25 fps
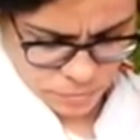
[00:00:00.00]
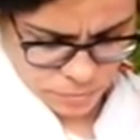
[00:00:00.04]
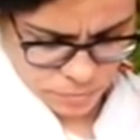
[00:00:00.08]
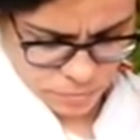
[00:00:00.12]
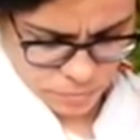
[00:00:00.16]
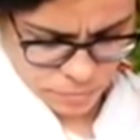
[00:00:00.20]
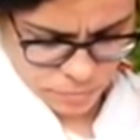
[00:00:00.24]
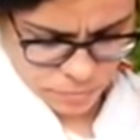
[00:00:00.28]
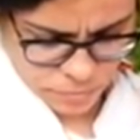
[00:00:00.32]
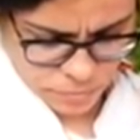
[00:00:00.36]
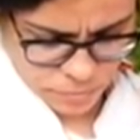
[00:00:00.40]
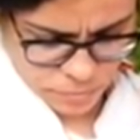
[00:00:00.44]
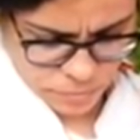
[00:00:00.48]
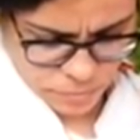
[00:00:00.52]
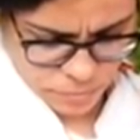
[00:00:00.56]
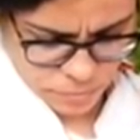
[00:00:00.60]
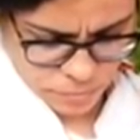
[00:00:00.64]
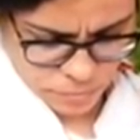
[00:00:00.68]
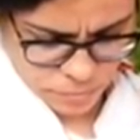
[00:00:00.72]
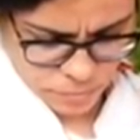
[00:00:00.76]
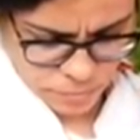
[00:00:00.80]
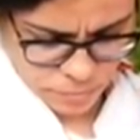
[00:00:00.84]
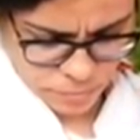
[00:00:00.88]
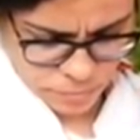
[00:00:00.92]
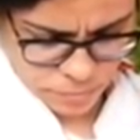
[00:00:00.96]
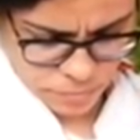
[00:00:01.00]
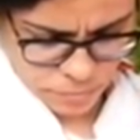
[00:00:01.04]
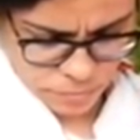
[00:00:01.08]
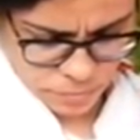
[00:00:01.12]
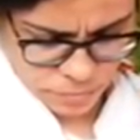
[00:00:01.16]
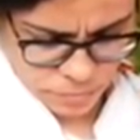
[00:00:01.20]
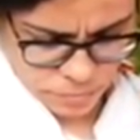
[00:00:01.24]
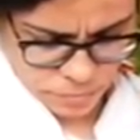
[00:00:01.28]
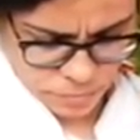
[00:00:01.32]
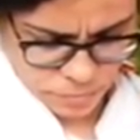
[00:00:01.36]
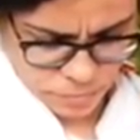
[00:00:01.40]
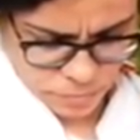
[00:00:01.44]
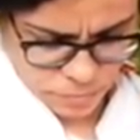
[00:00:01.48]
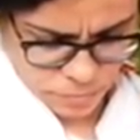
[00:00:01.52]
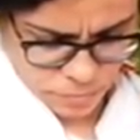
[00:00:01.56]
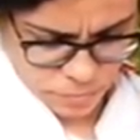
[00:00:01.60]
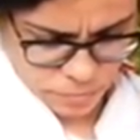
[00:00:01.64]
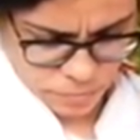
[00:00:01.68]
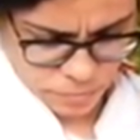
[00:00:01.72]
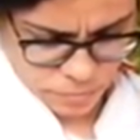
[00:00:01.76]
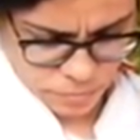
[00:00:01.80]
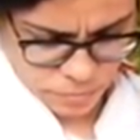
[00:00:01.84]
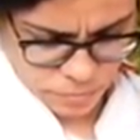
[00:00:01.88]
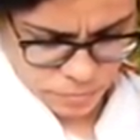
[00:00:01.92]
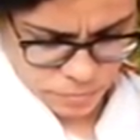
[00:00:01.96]

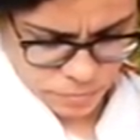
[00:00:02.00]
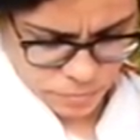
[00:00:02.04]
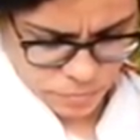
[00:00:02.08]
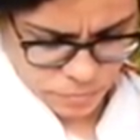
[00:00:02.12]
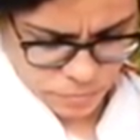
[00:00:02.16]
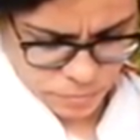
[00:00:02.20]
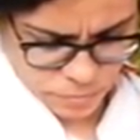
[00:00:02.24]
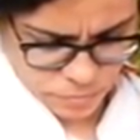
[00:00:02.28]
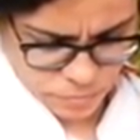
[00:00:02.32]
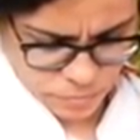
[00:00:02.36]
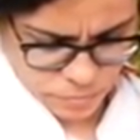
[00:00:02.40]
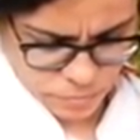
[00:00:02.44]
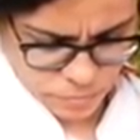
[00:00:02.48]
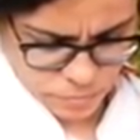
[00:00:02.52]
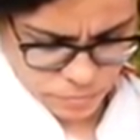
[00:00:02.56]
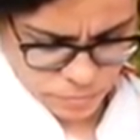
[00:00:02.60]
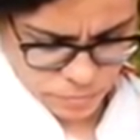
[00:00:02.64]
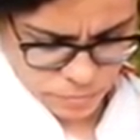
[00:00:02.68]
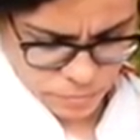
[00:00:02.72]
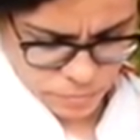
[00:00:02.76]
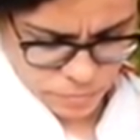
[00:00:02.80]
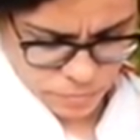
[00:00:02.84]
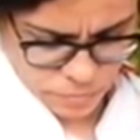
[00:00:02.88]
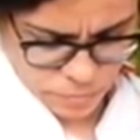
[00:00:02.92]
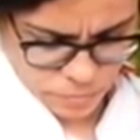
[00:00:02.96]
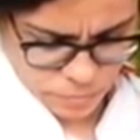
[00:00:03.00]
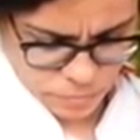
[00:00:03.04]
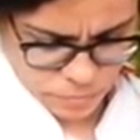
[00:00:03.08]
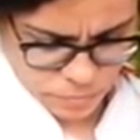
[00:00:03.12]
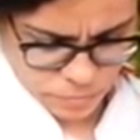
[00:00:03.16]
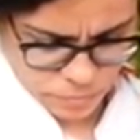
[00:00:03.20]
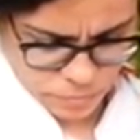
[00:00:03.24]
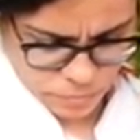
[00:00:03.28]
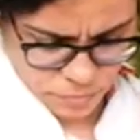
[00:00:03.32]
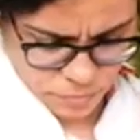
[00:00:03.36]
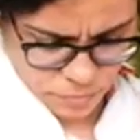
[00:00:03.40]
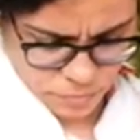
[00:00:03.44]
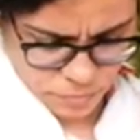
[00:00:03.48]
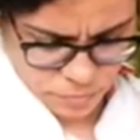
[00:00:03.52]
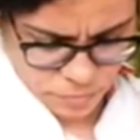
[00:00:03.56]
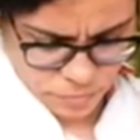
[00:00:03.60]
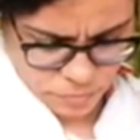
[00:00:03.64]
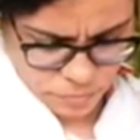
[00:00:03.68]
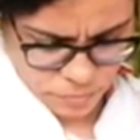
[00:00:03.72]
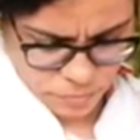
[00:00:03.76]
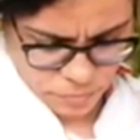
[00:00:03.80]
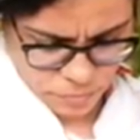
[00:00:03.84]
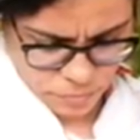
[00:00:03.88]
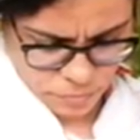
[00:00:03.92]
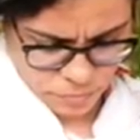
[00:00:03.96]

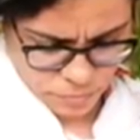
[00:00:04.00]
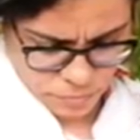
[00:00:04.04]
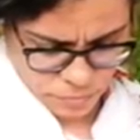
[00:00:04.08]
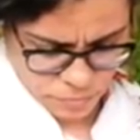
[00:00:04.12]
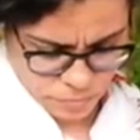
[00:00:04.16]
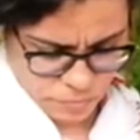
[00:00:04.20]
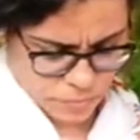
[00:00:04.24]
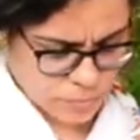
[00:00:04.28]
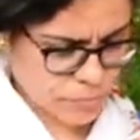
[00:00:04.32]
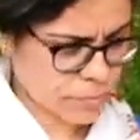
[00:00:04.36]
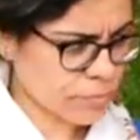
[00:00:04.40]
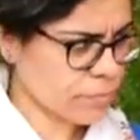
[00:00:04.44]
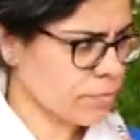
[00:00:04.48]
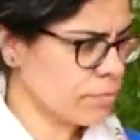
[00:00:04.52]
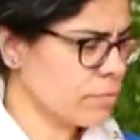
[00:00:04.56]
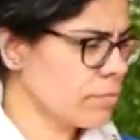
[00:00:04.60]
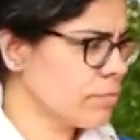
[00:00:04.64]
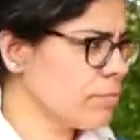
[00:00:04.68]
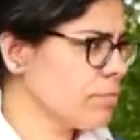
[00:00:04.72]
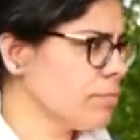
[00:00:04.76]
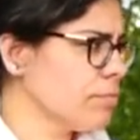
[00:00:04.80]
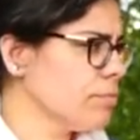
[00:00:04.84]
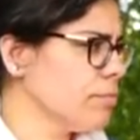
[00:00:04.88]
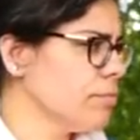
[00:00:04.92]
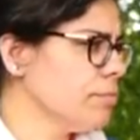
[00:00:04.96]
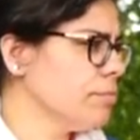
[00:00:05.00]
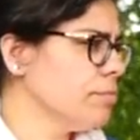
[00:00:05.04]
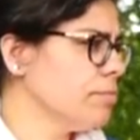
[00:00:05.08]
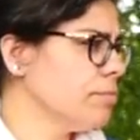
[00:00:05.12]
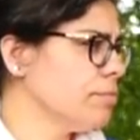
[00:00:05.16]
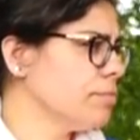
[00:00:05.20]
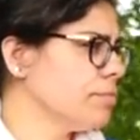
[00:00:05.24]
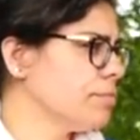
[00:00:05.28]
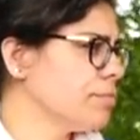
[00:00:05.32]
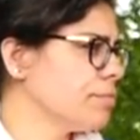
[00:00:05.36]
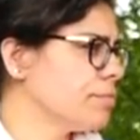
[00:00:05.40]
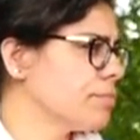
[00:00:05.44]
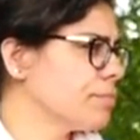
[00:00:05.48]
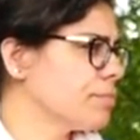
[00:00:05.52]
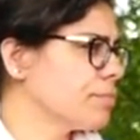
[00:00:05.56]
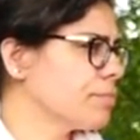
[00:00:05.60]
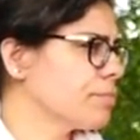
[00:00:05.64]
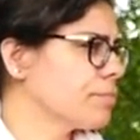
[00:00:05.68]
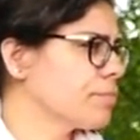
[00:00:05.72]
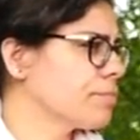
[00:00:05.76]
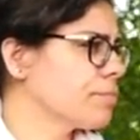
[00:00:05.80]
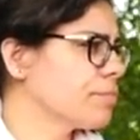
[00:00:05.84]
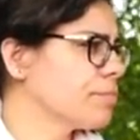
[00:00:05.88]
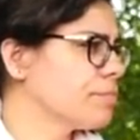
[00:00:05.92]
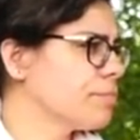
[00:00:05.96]

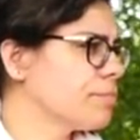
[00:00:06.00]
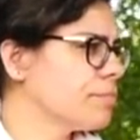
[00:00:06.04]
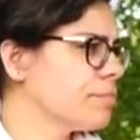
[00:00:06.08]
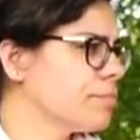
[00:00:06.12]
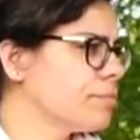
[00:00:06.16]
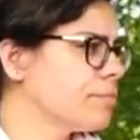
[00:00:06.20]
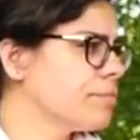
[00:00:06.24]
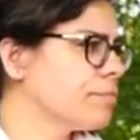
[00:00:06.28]
The person shown says nothing.